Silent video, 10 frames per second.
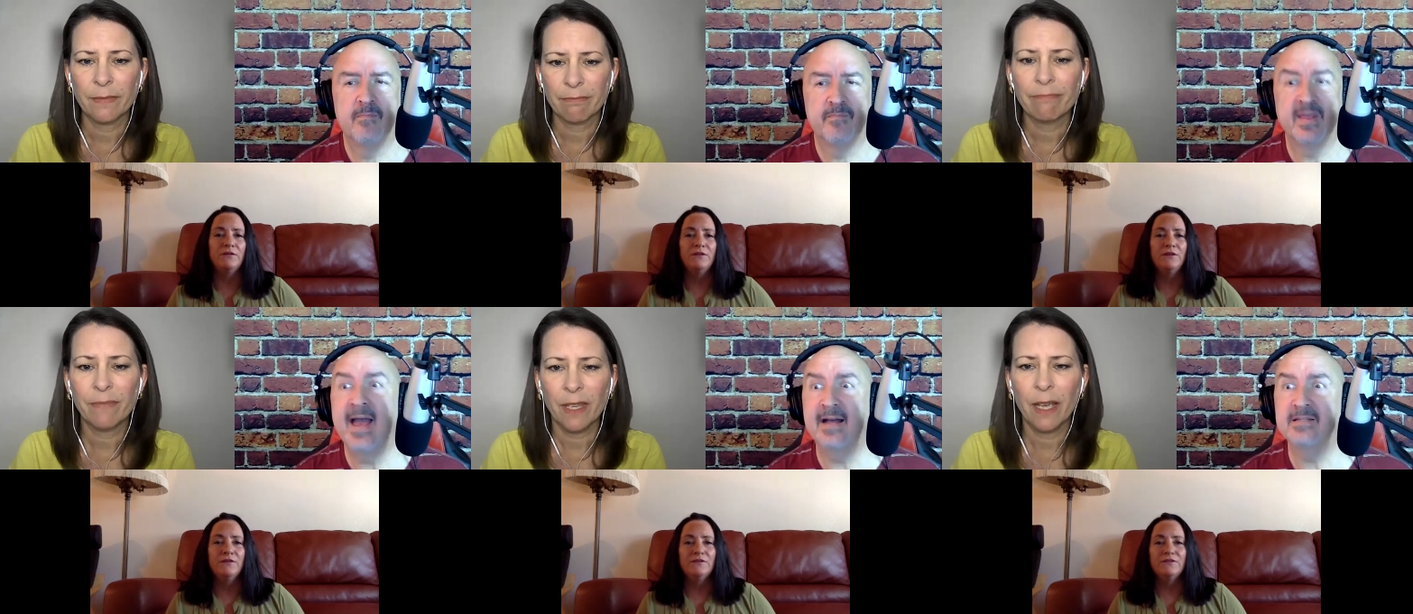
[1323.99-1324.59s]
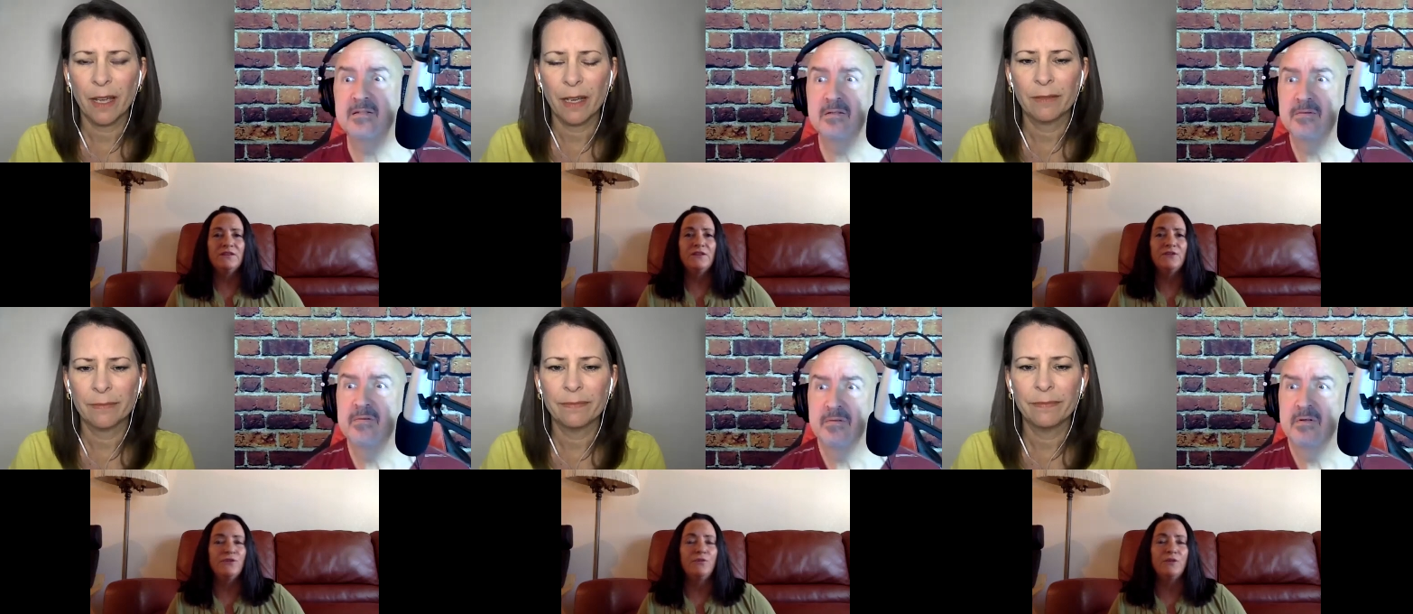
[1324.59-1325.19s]
Speaker 1: Yes. yeah.
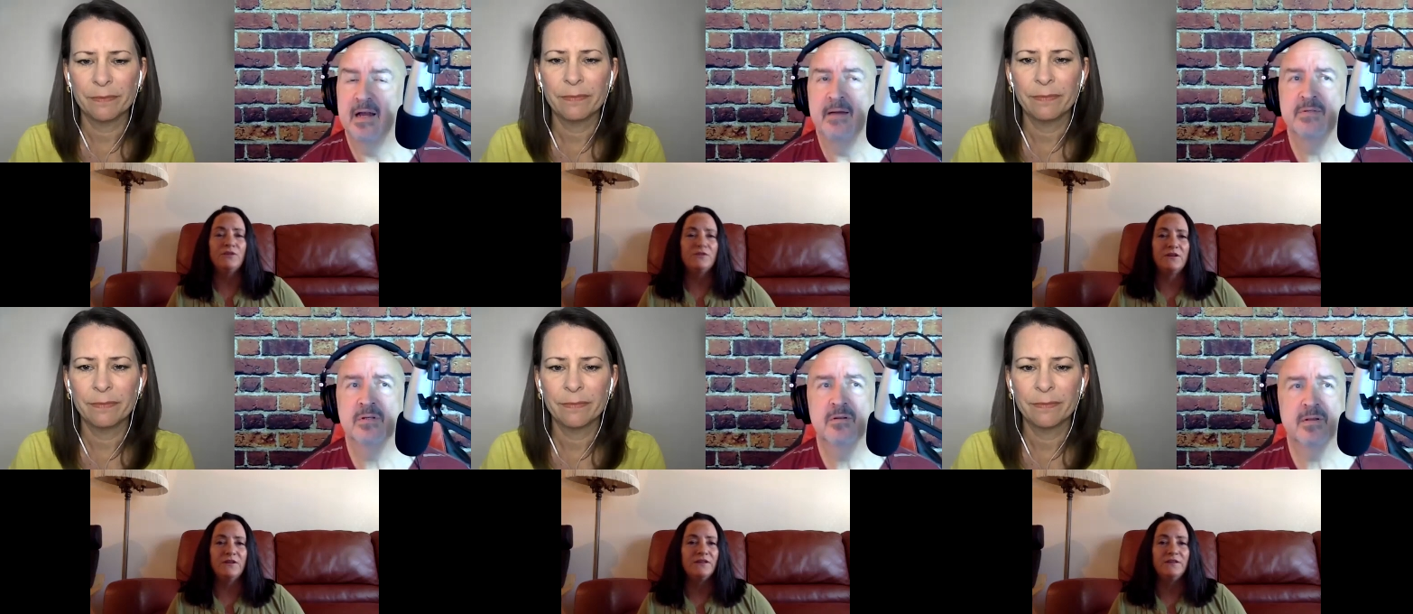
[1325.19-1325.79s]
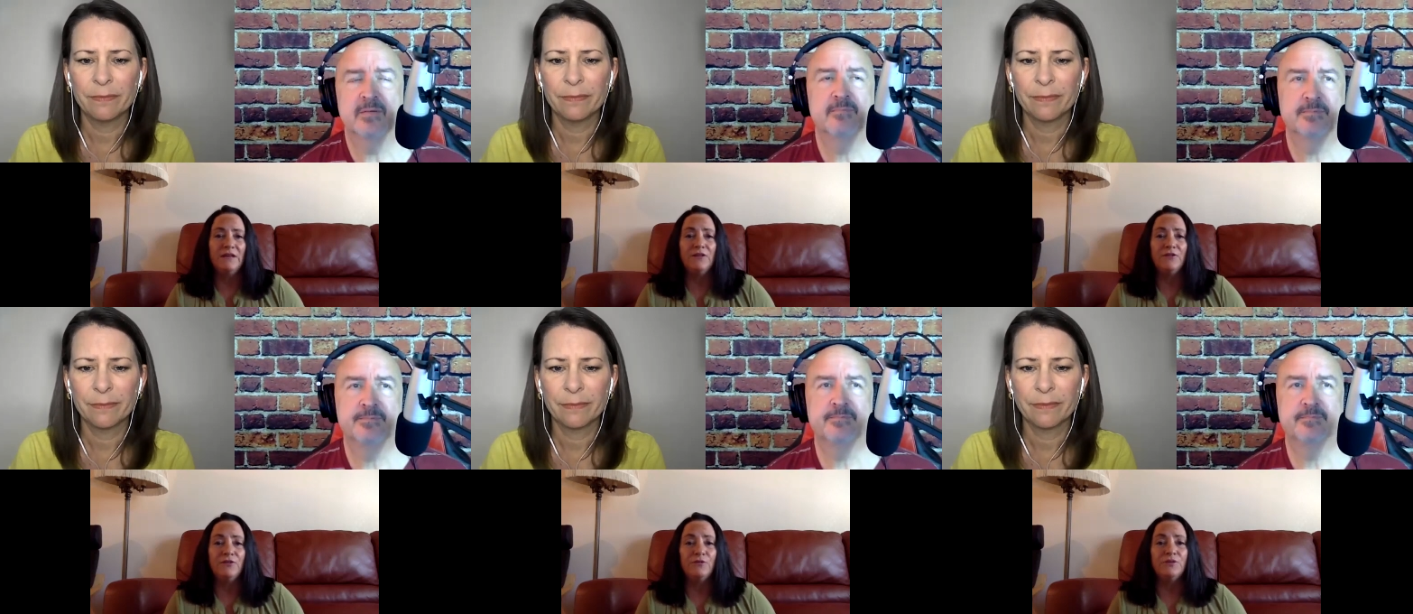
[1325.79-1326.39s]
Absolutely. They don't
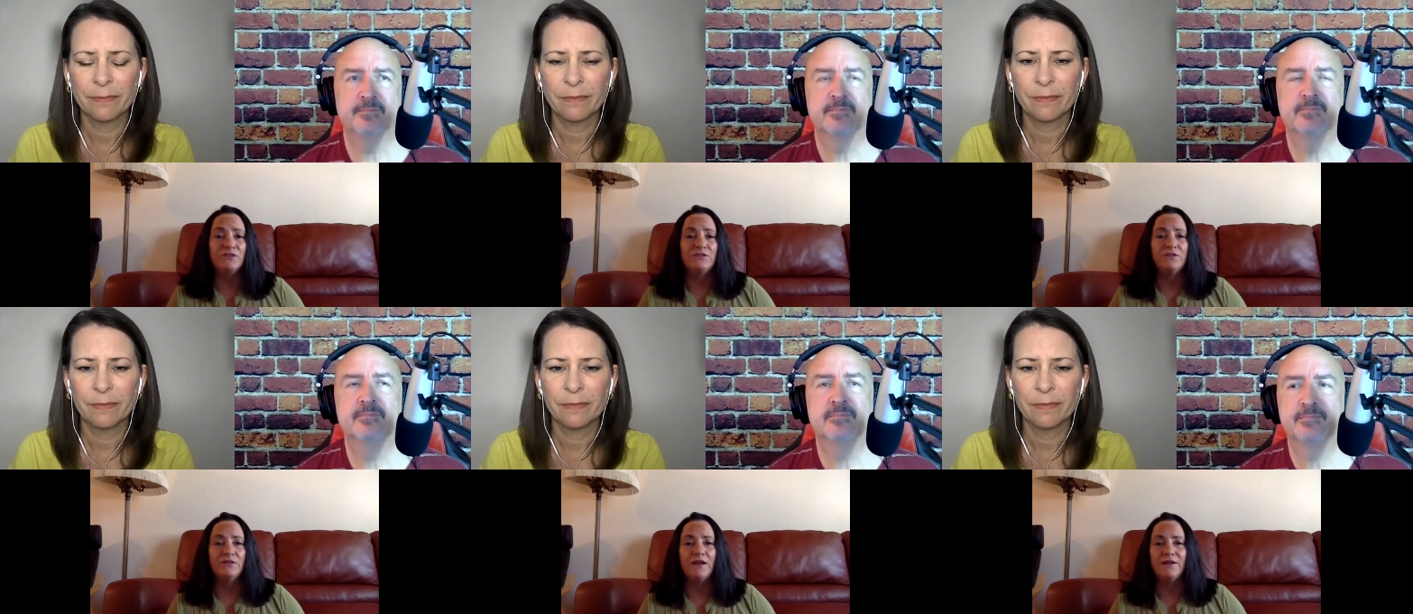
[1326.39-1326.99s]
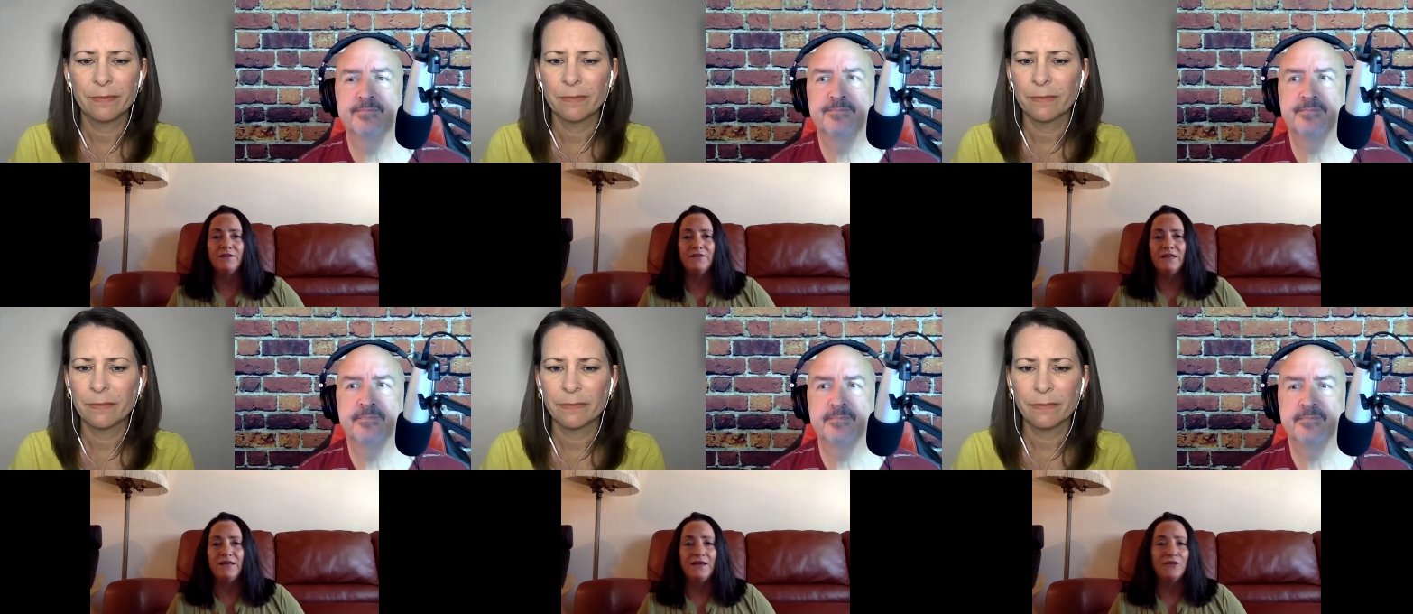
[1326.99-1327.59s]
know what to, uh, they
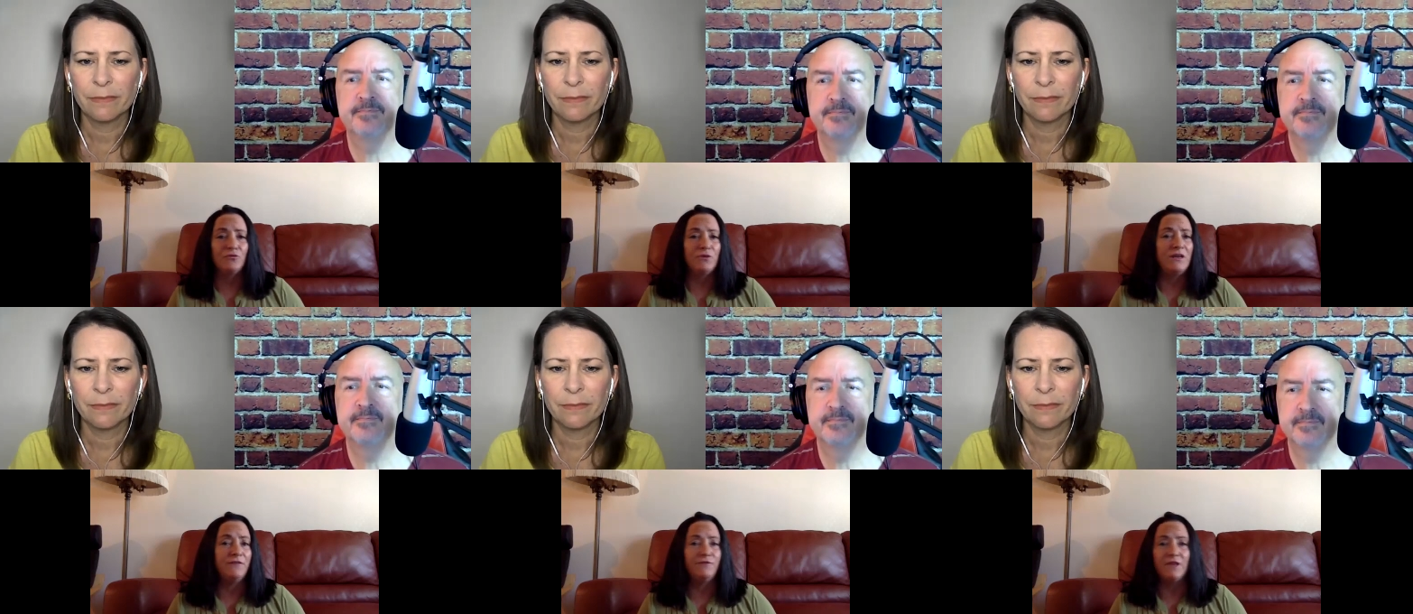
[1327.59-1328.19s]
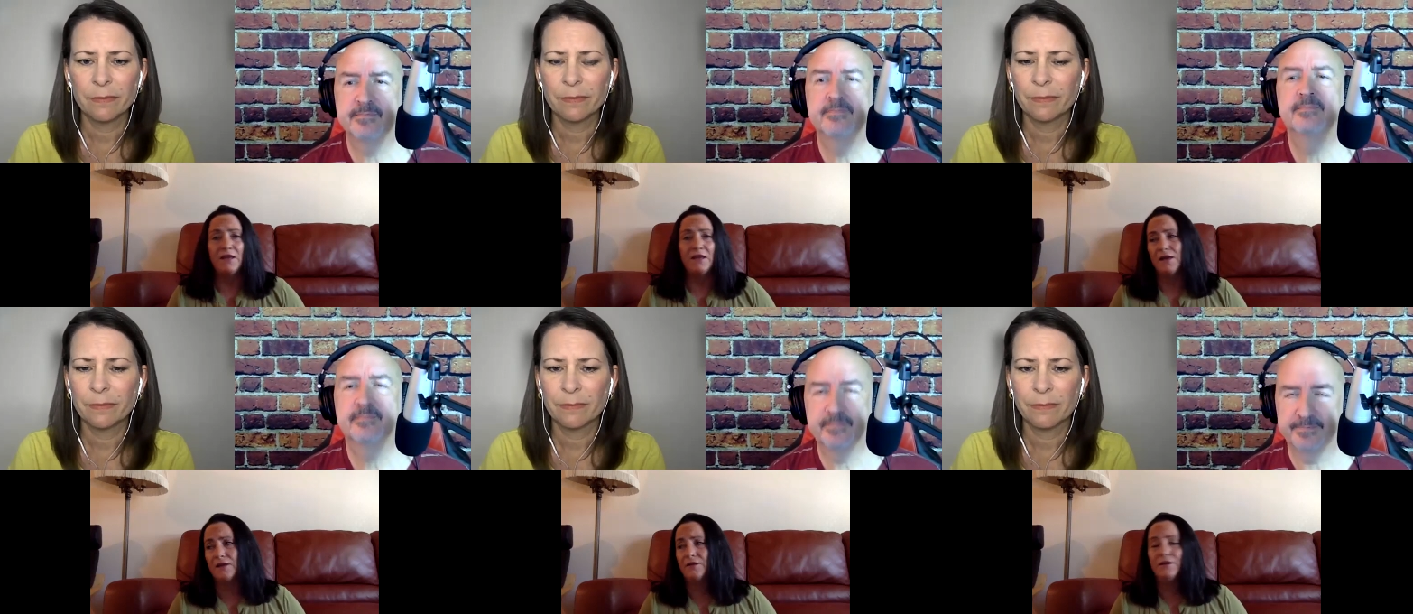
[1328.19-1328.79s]
can't grieve. They can't,
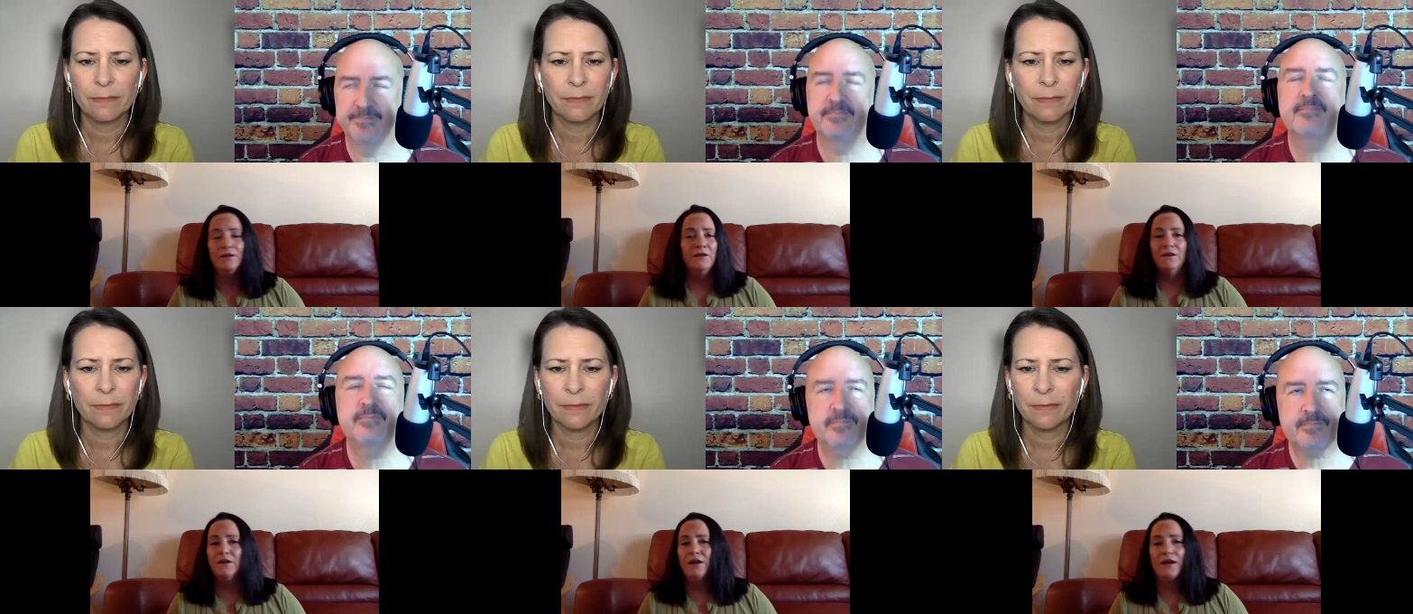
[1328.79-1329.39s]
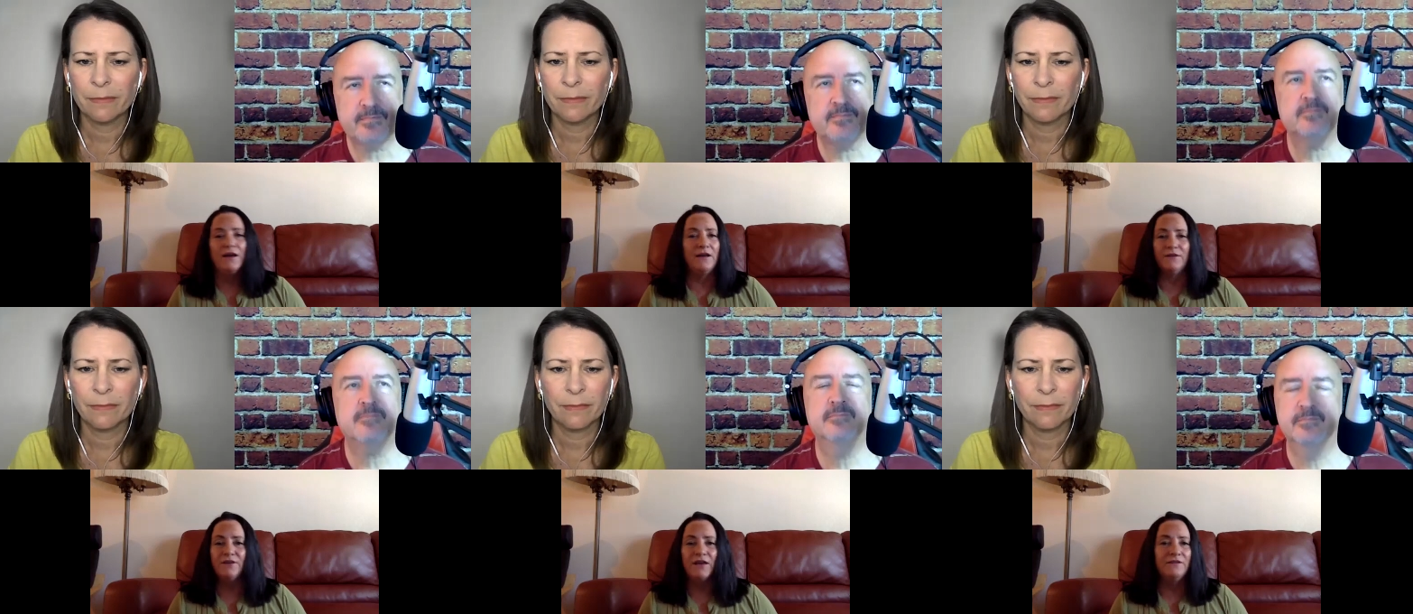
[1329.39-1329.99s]
uh, yeah.